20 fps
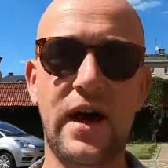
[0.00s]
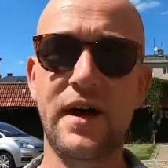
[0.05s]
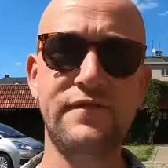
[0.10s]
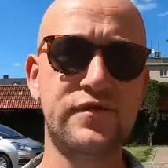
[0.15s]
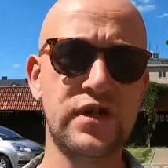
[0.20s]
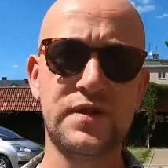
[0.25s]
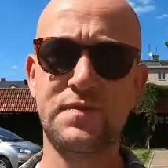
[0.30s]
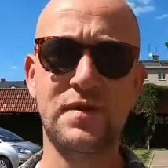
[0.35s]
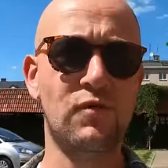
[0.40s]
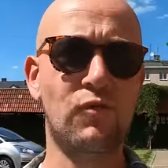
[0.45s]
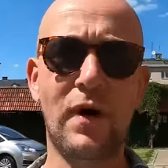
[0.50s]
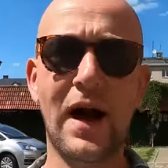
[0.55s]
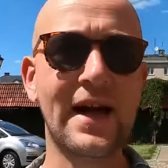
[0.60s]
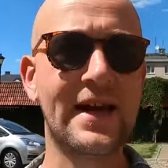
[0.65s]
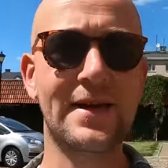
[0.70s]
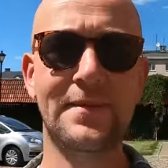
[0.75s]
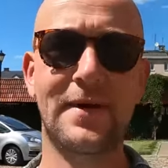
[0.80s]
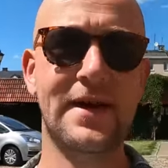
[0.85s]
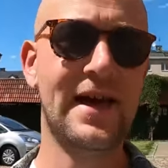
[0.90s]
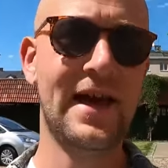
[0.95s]
I've just been
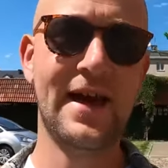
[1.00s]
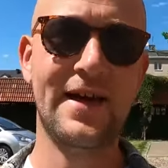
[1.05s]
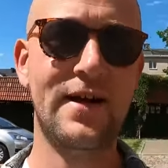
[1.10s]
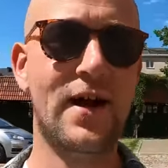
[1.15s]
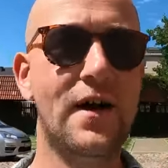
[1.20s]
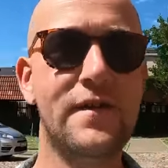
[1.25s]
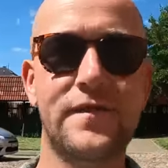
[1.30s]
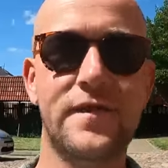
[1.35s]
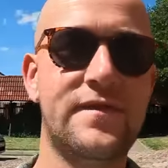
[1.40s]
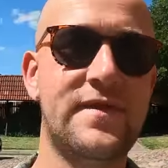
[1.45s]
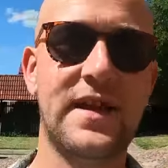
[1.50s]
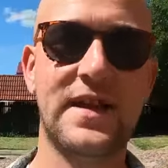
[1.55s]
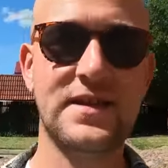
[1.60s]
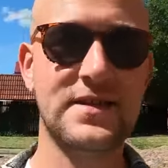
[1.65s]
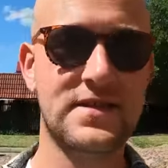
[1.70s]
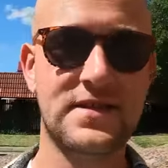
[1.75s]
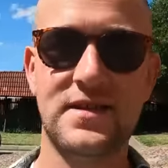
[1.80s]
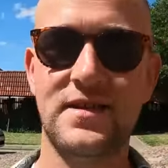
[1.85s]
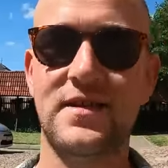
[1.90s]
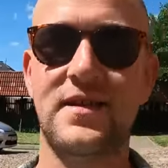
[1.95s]
whacking my head off of
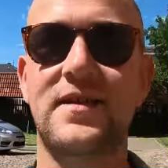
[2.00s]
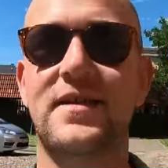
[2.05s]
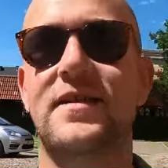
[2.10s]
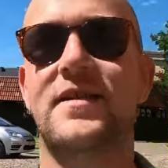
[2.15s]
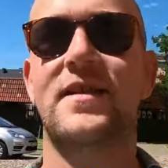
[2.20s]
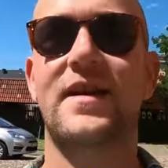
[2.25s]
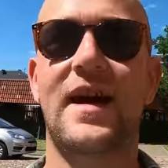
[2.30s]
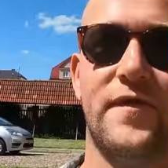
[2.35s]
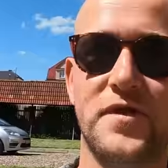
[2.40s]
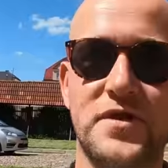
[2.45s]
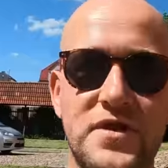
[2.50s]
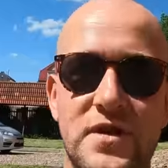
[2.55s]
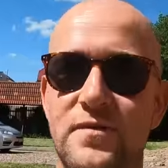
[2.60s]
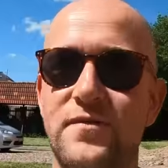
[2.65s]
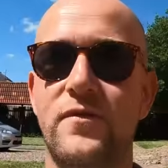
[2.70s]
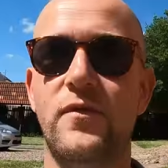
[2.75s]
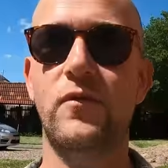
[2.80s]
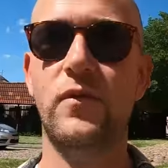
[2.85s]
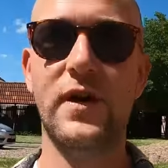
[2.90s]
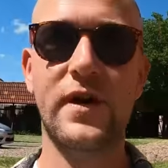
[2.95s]
things for
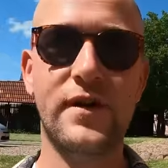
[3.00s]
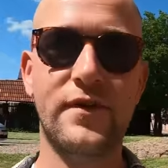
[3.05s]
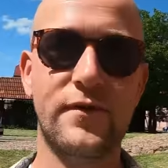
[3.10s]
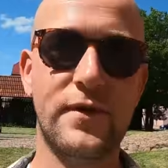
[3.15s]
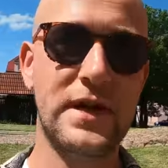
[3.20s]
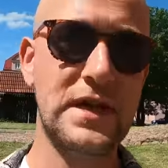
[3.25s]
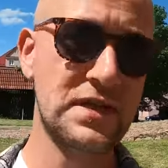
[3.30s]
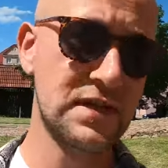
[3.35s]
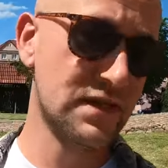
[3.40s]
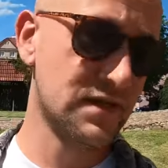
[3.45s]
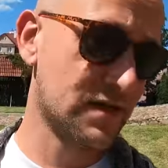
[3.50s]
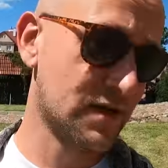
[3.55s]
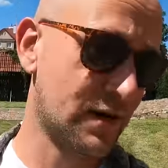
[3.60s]
some weird reason.